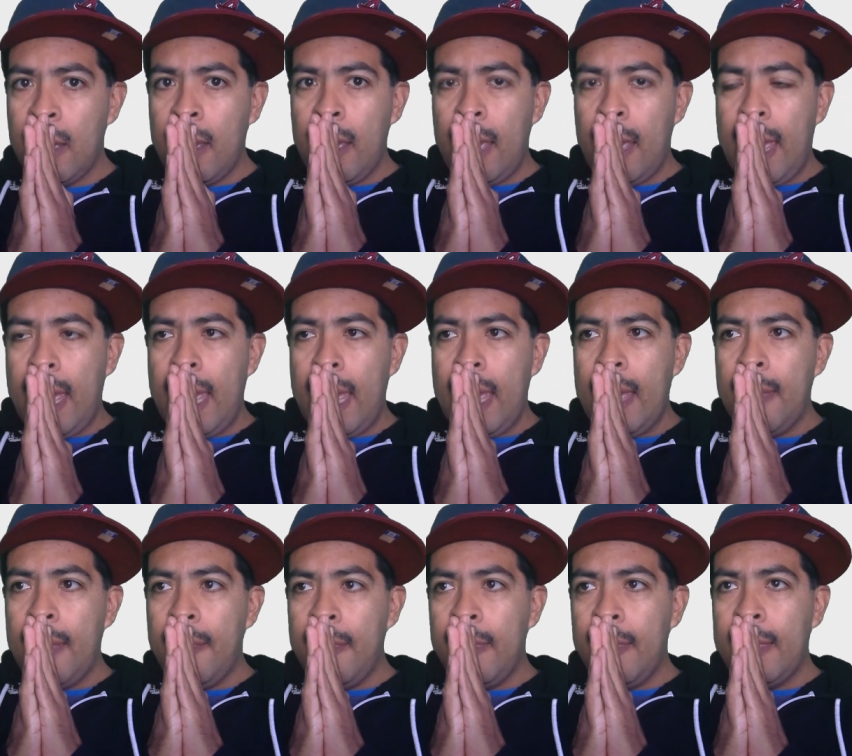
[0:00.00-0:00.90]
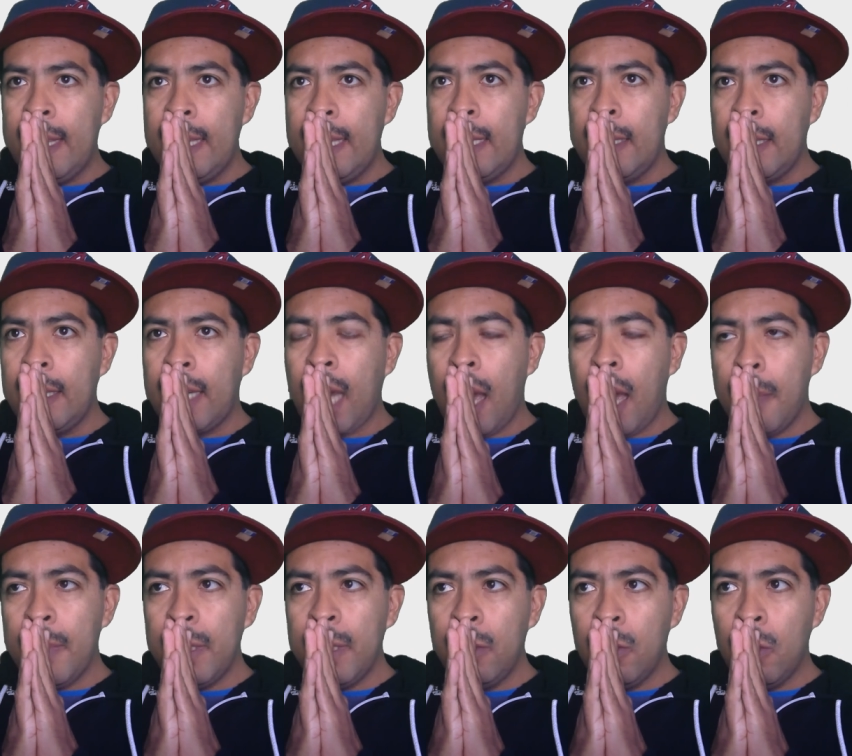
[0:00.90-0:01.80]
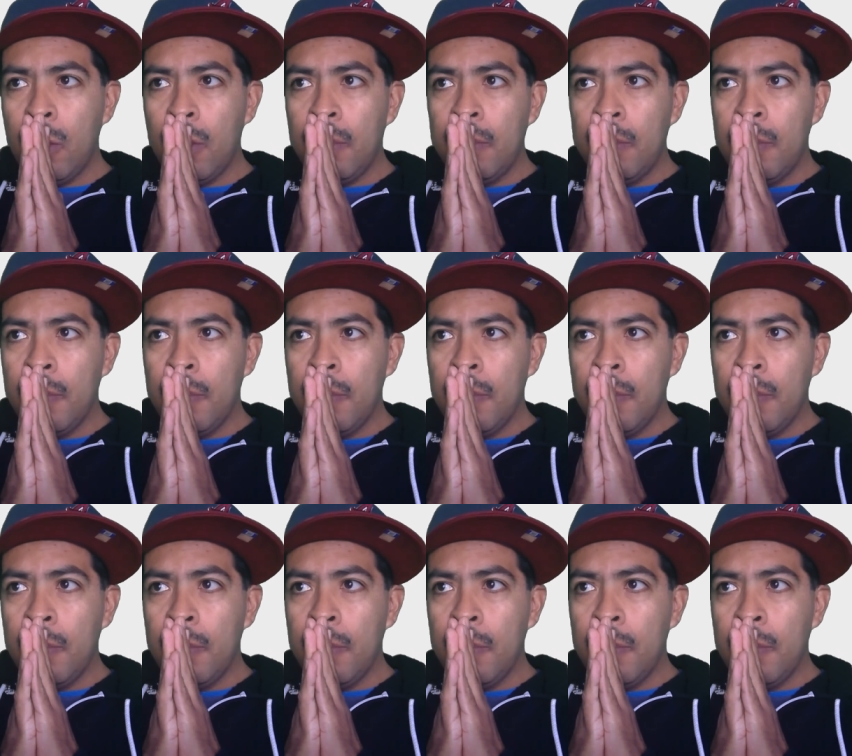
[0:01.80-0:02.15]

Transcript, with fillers: and the common